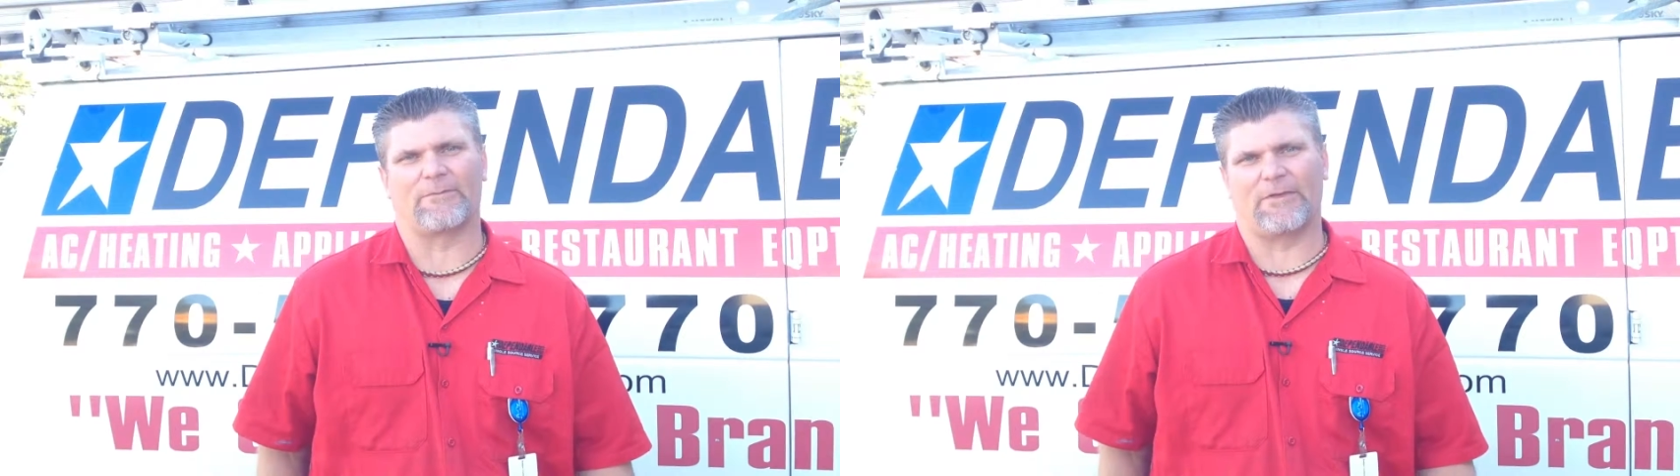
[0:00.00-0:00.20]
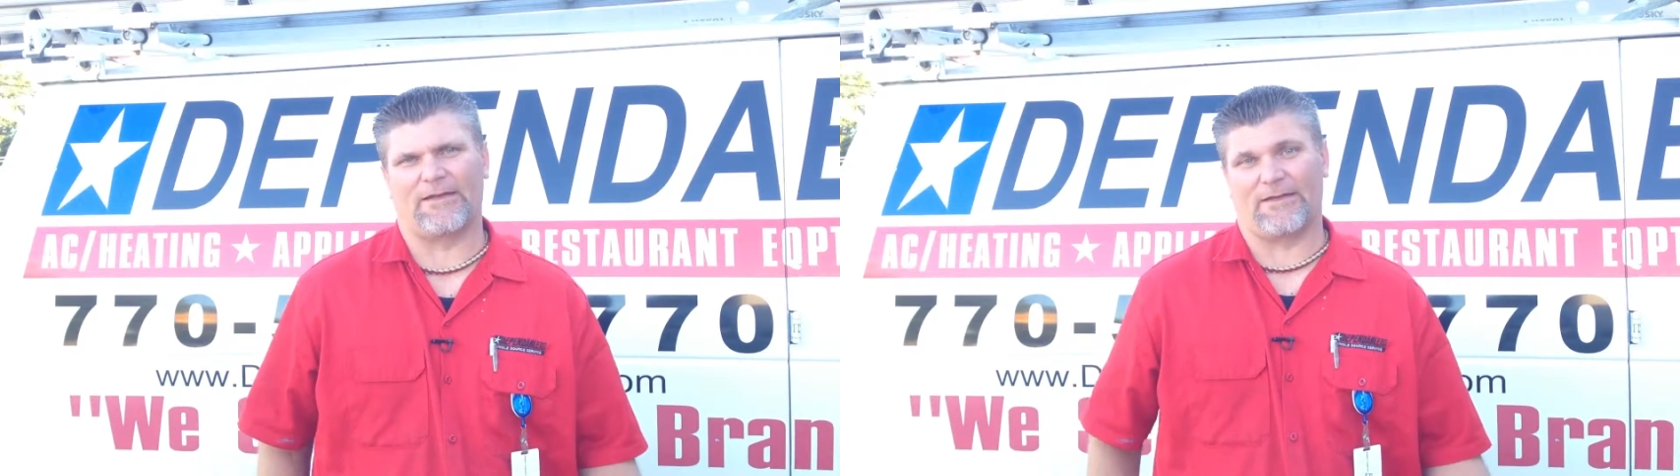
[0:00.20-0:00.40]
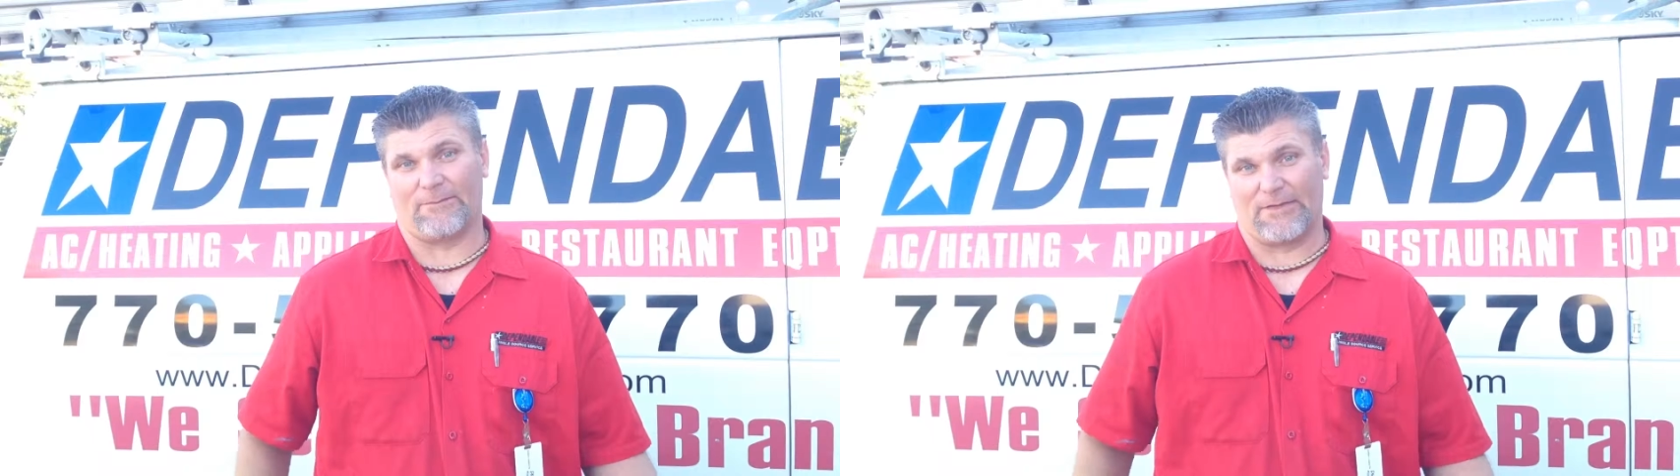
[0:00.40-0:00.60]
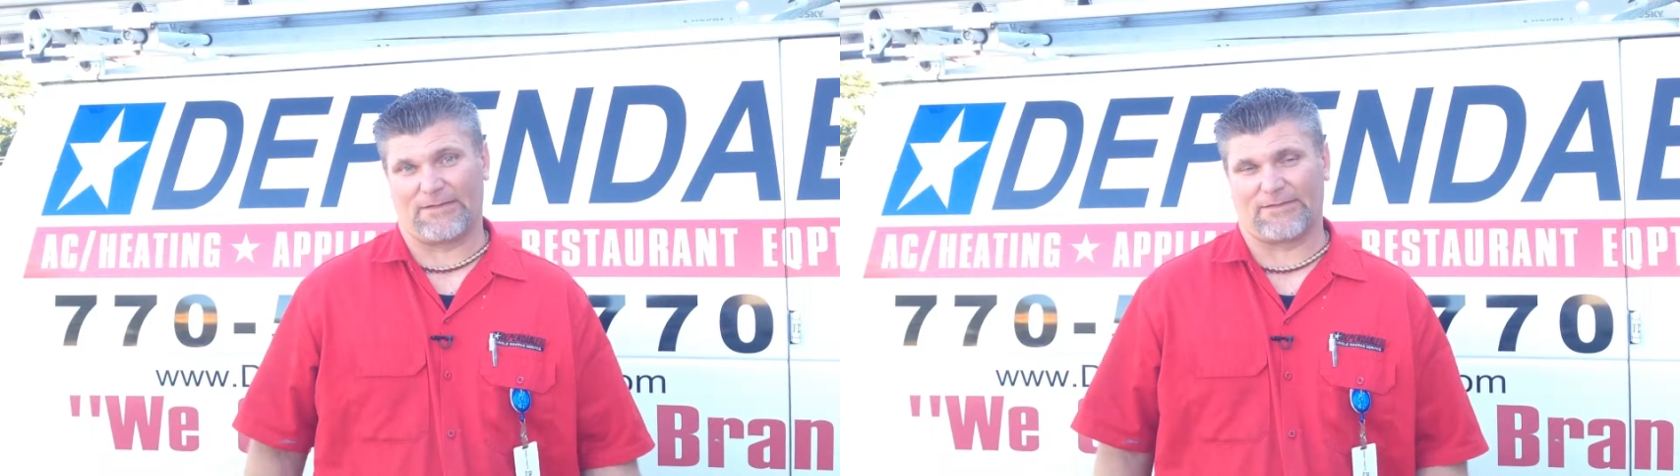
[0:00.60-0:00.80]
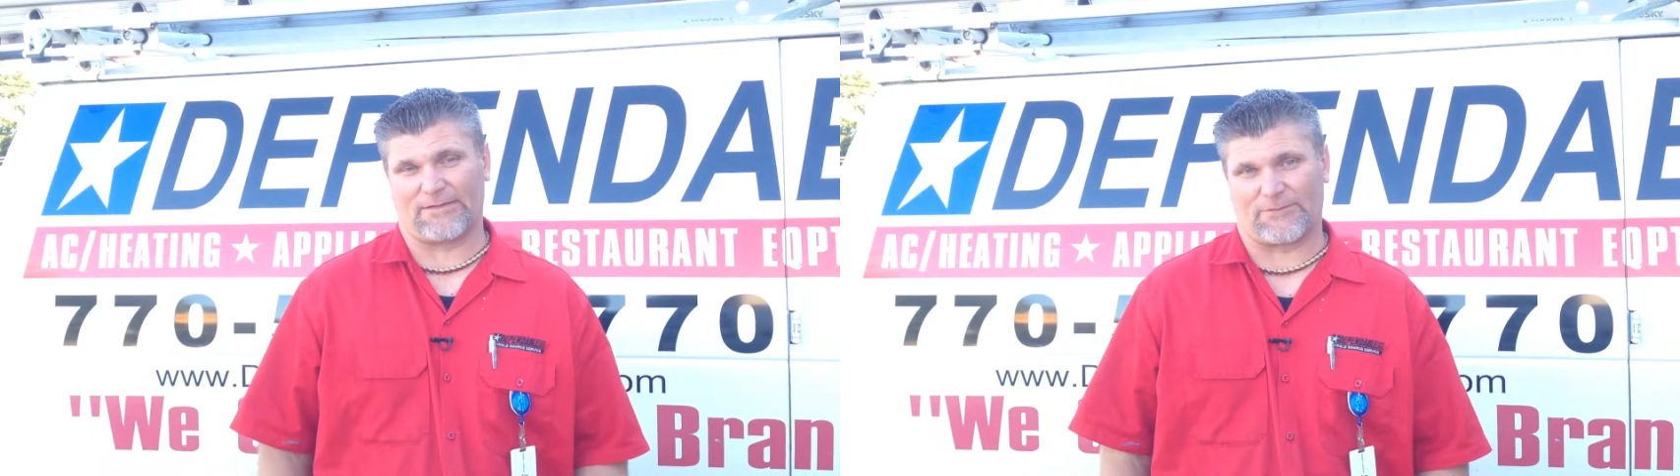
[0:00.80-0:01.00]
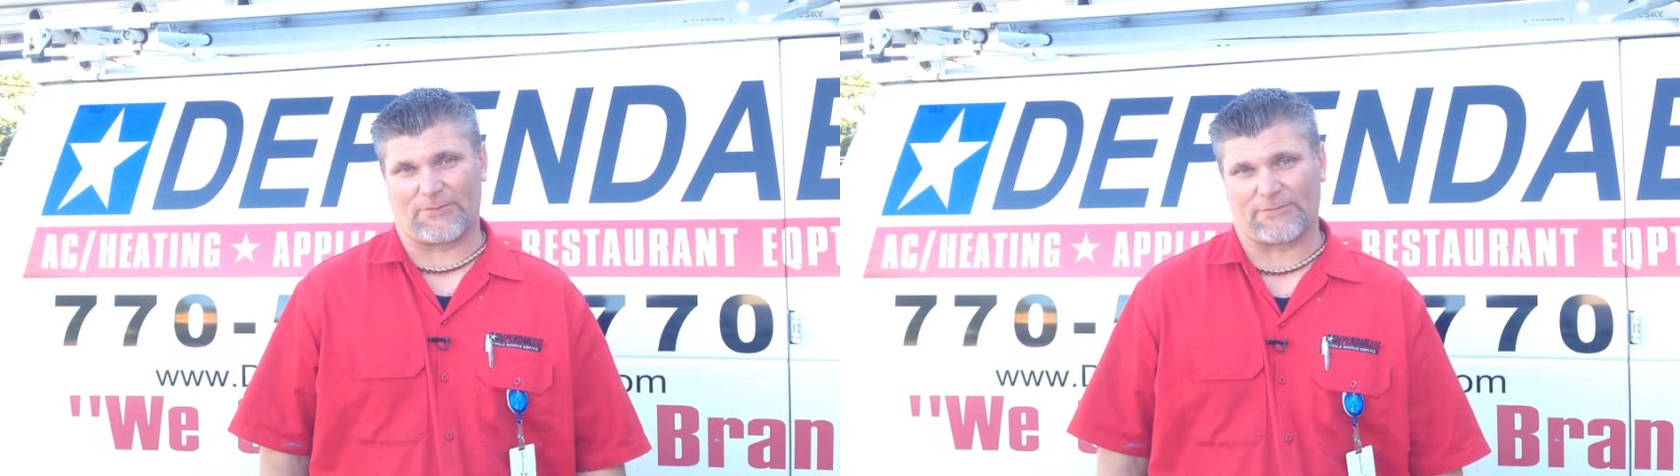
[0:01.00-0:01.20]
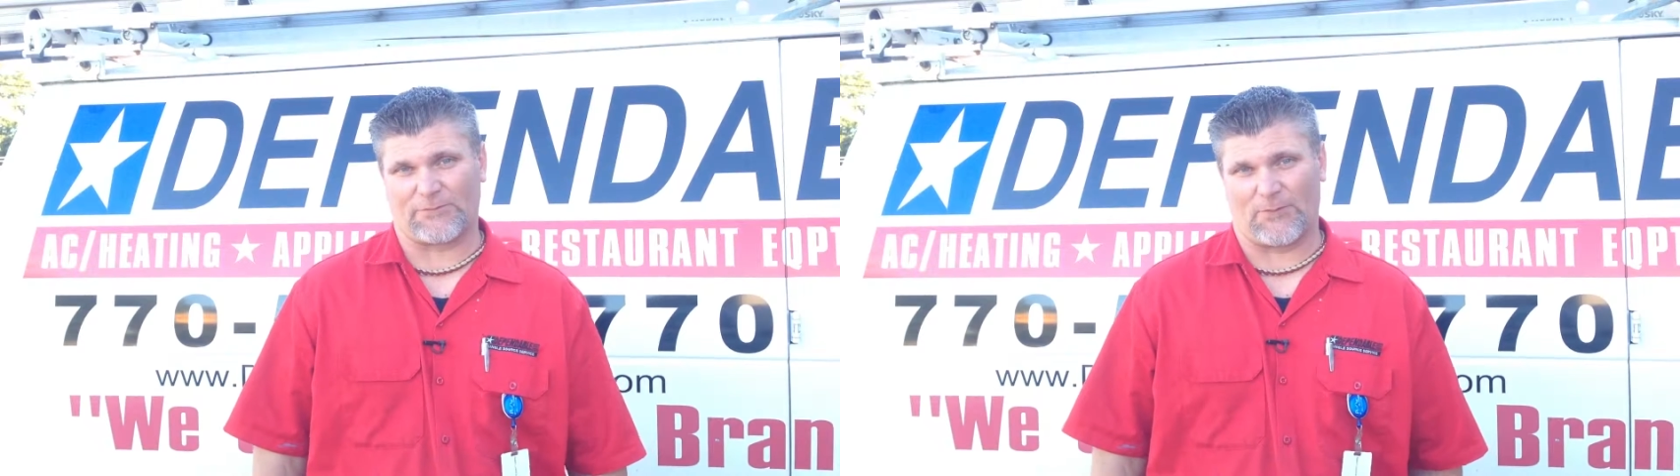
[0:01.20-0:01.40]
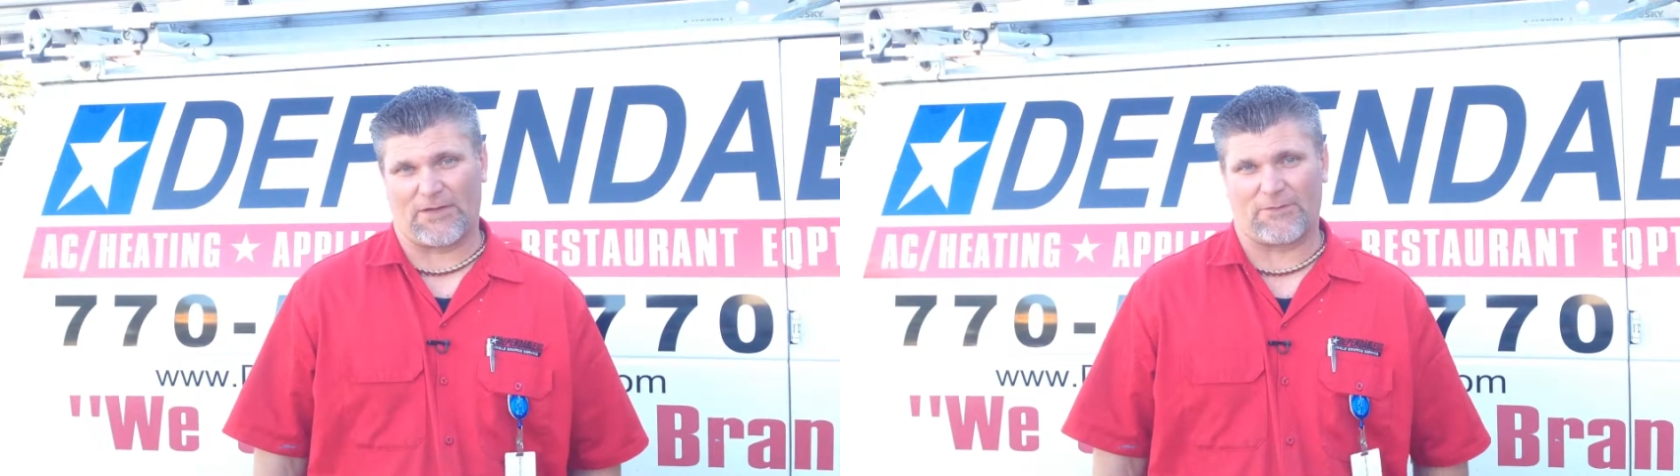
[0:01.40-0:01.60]
Been in the business for
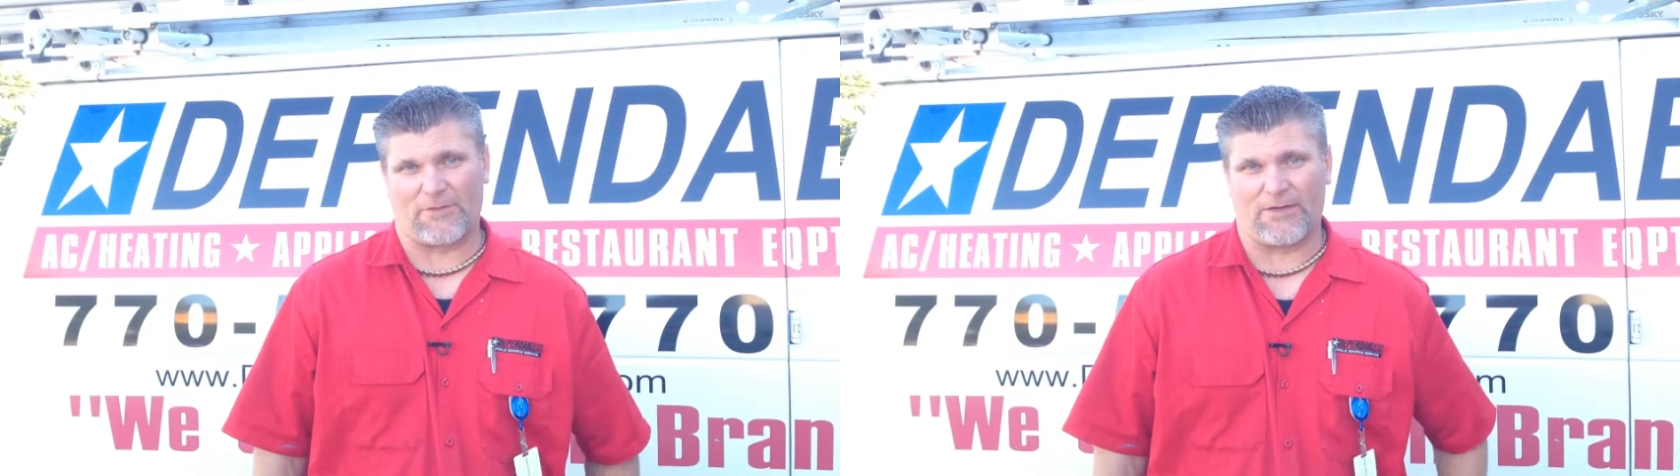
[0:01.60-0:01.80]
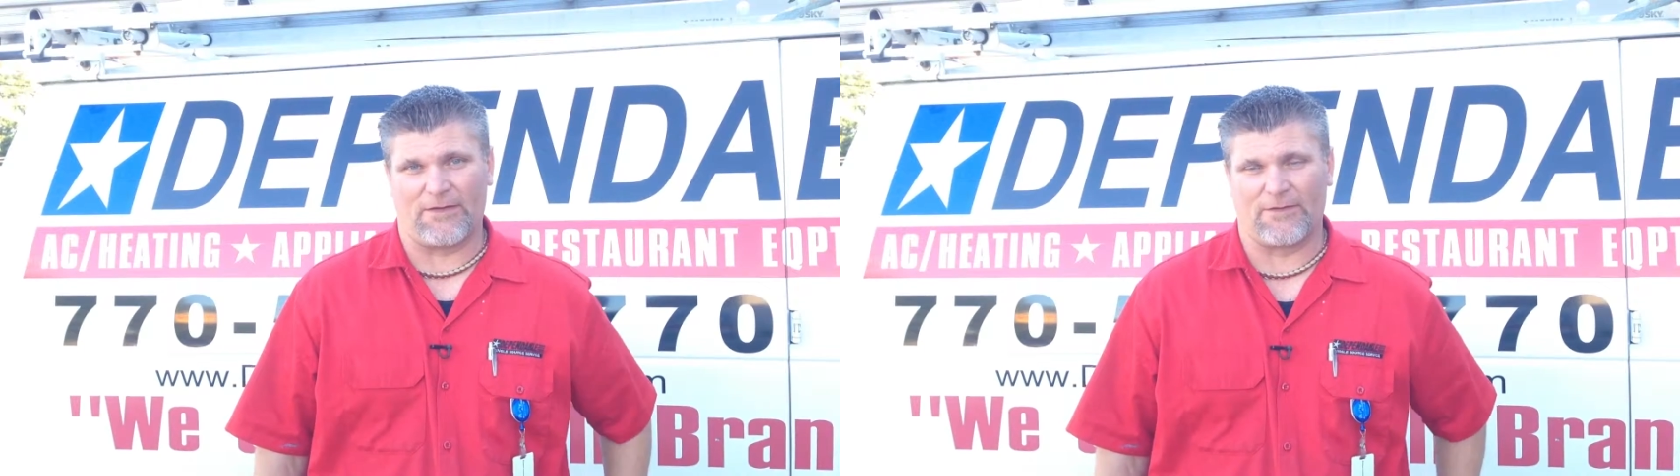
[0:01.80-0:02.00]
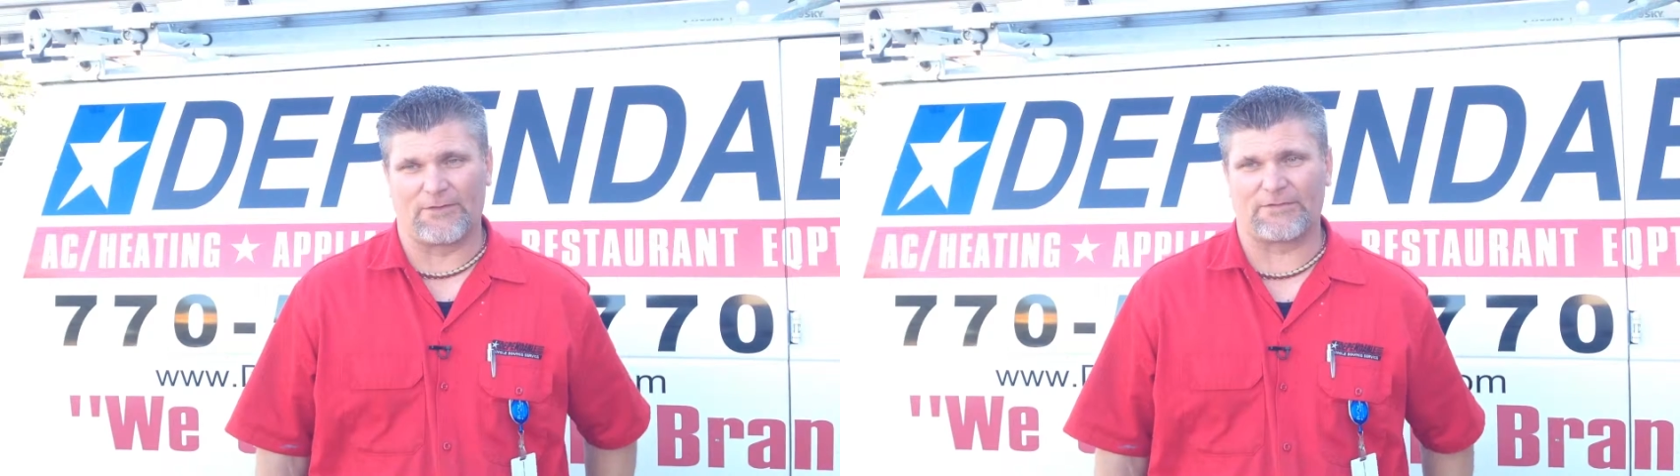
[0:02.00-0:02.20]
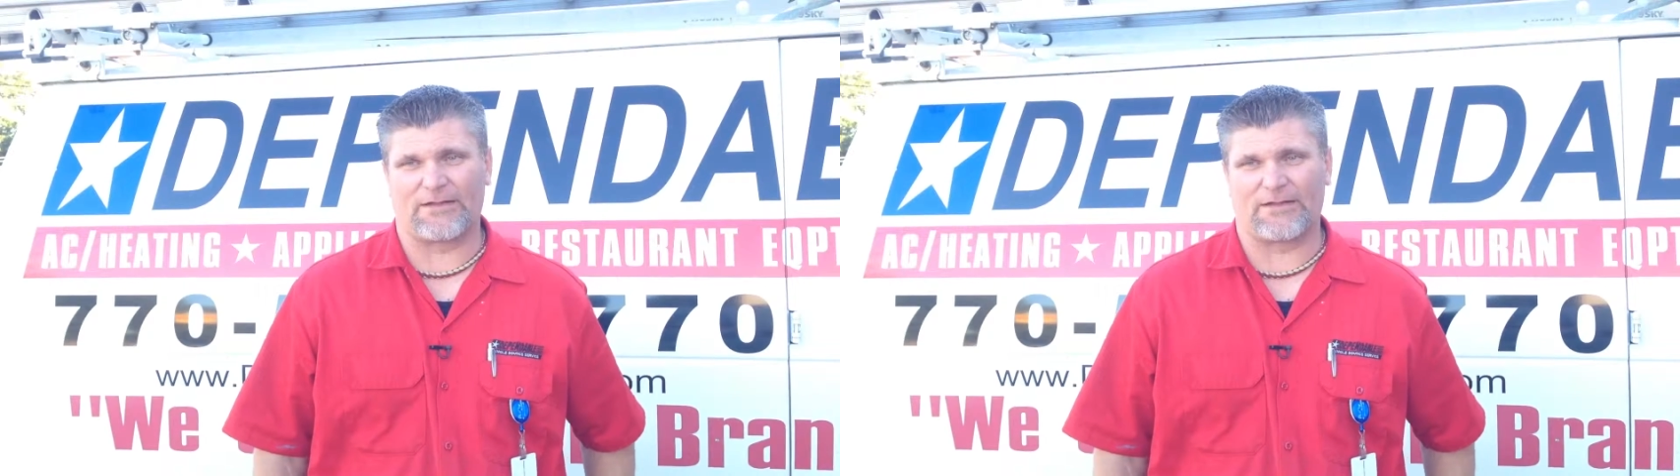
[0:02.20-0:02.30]
twenty-three years,